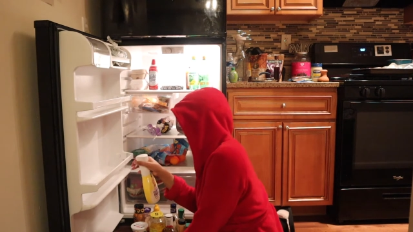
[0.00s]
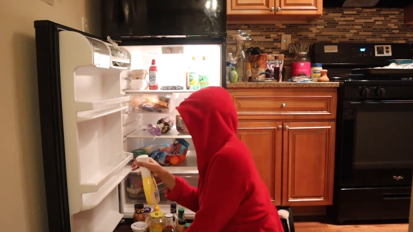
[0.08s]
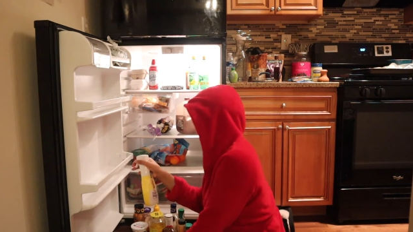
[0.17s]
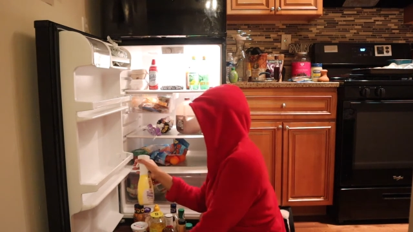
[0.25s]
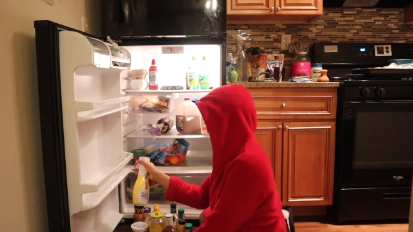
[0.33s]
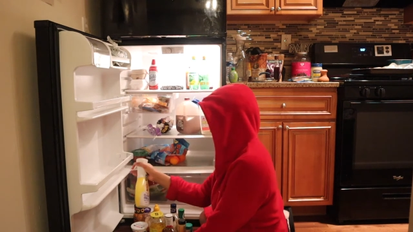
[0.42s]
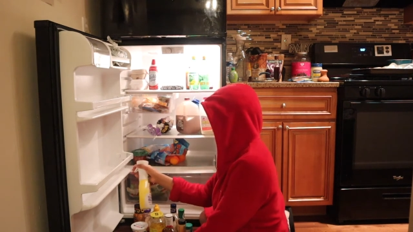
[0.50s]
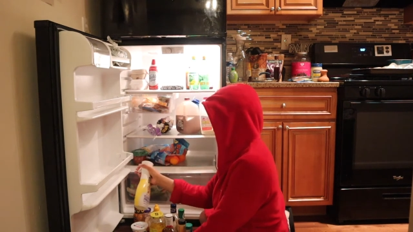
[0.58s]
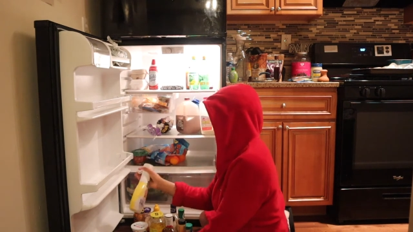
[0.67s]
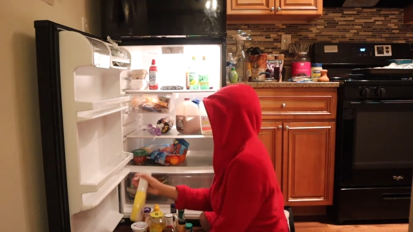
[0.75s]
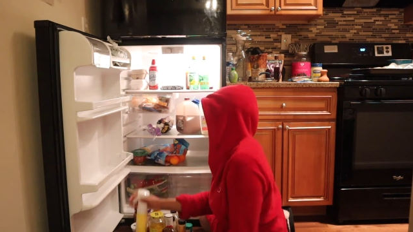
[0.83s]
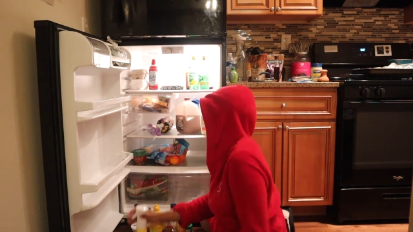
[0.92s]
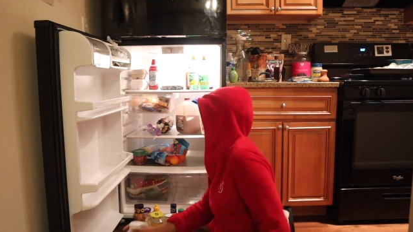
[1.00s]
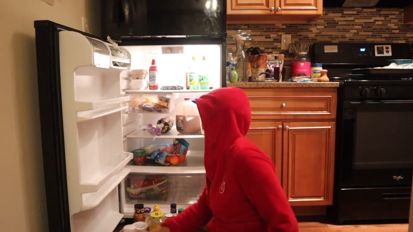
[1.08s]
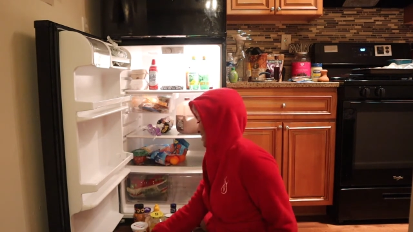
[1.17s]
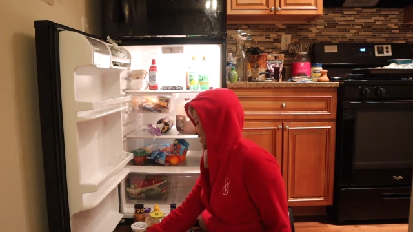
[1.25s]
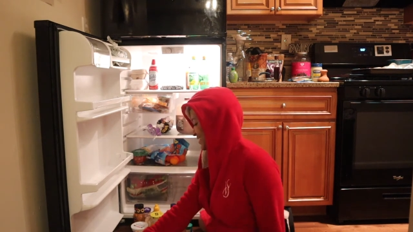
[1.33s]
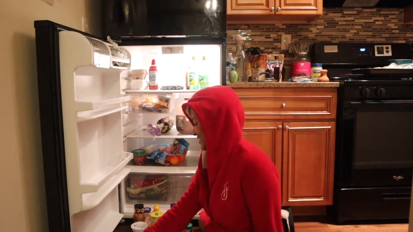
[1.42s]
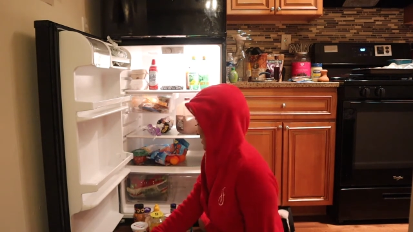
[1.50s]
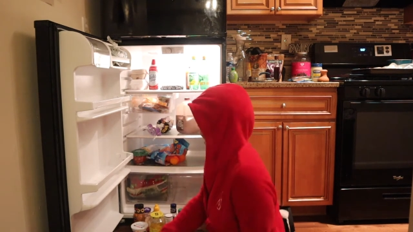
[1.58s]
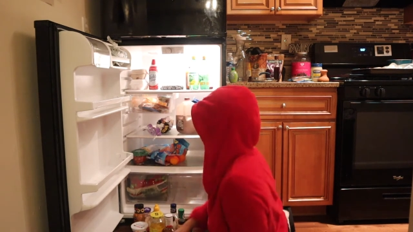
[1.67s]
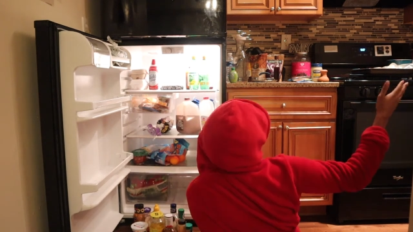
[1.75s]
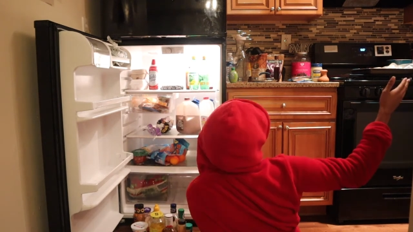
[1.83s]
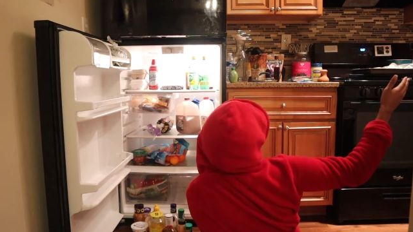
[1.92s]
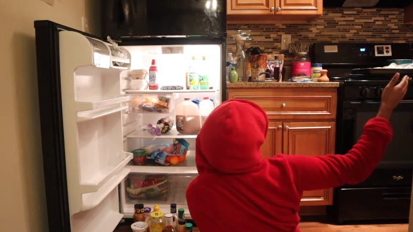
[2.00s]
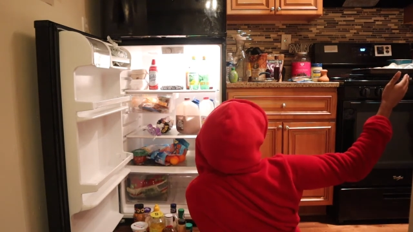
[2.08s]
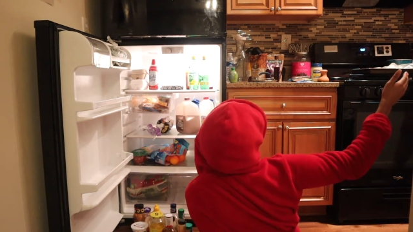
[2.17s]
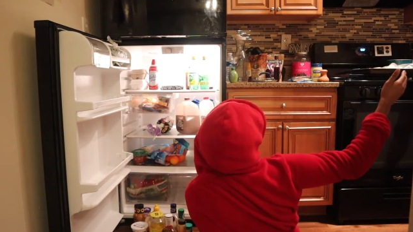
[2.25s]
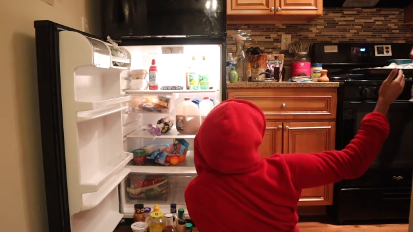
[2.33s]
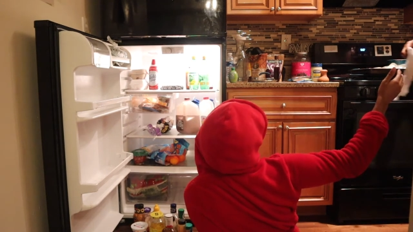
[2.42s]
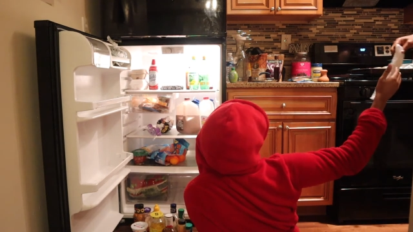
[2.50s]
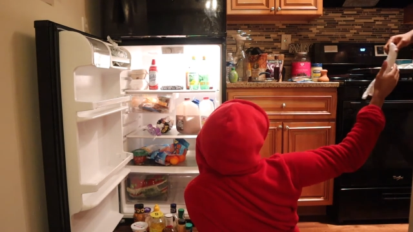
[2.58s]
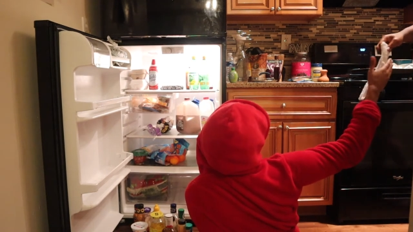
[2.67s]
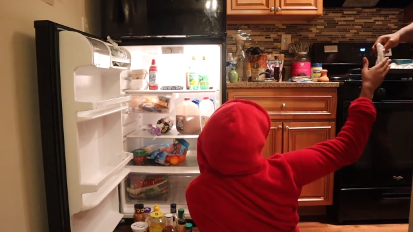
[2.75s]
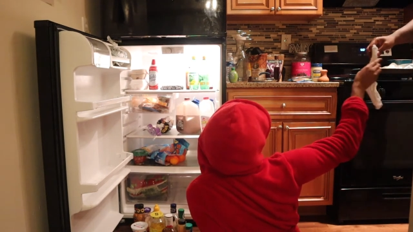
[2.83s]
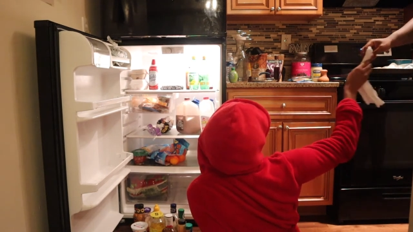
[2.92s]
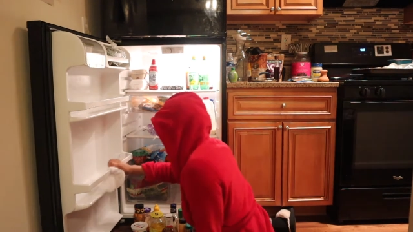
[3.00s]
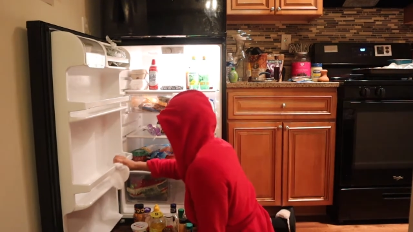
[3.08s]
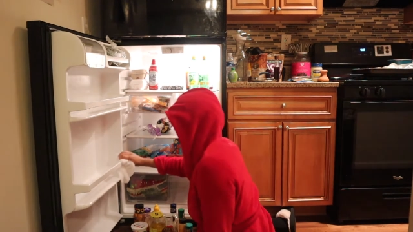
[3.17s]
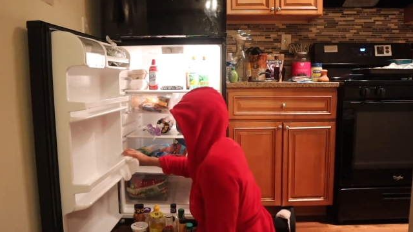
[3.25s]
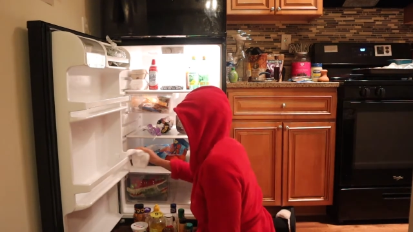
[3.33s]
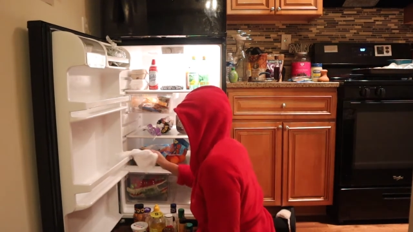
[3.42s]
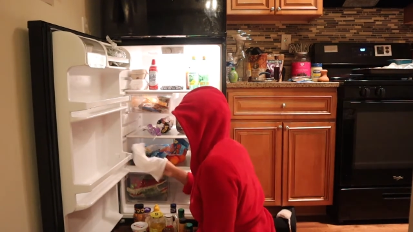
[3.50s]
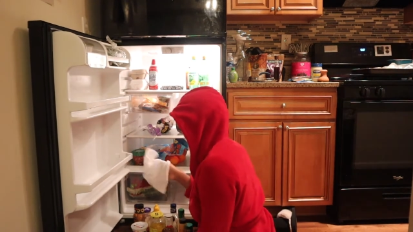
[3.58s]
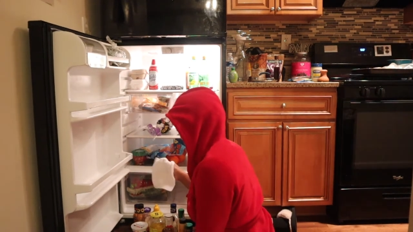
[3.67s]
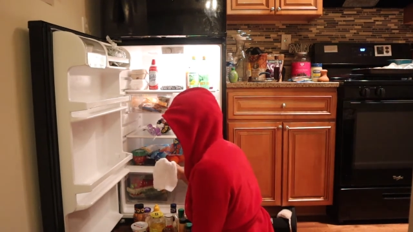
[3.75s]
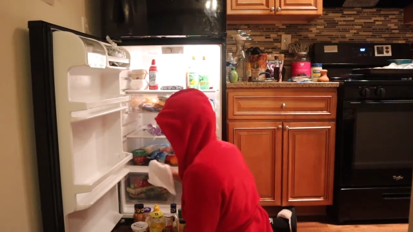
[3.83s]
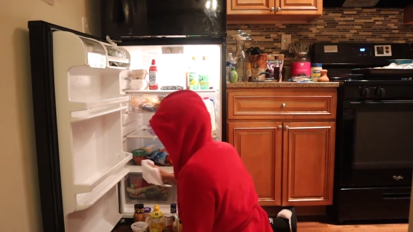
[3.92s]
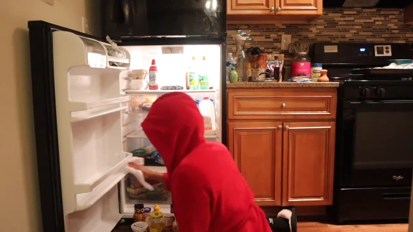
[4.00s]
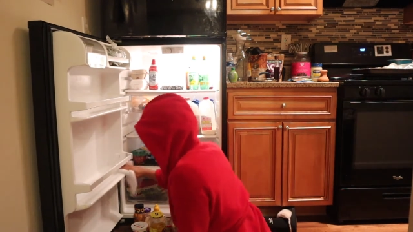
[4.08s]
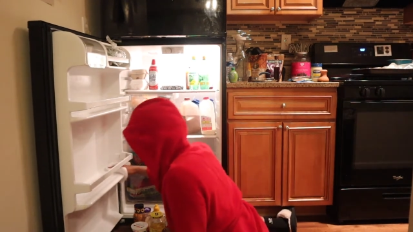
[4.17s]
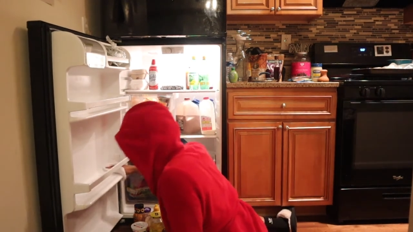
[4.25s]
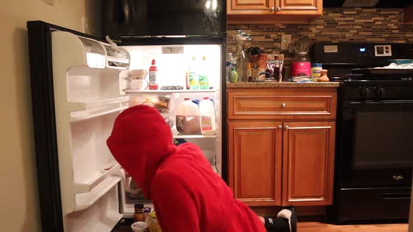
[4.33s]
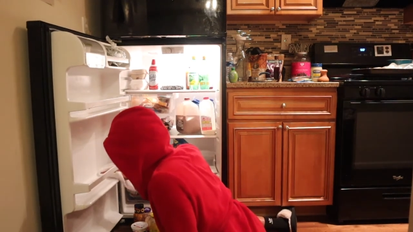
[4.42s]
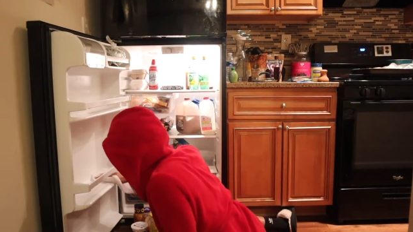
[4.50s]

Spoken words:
Nobody's mouth can be seen.